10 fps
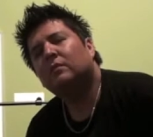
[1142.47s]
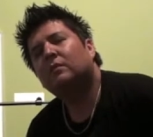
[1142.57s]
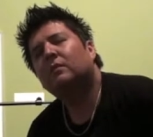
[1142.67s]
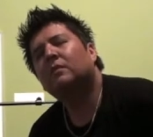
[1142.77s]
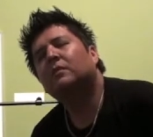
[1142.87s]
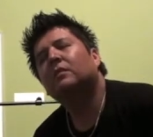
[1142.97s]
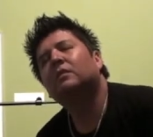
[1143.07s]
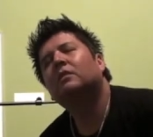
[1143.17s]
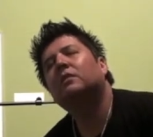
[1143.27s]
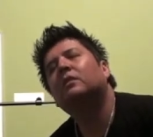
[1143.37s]

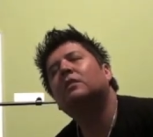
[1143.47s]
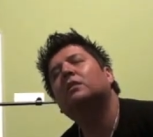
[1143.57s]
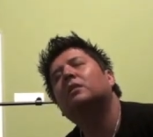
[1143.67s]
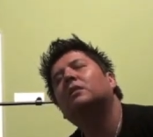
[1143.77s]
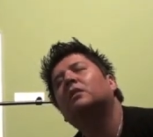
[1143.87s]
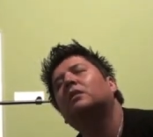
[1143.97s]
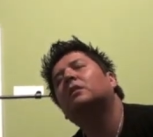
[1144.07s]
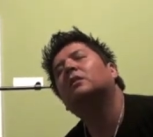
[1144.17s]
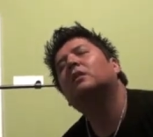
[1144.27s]
(no one is talking)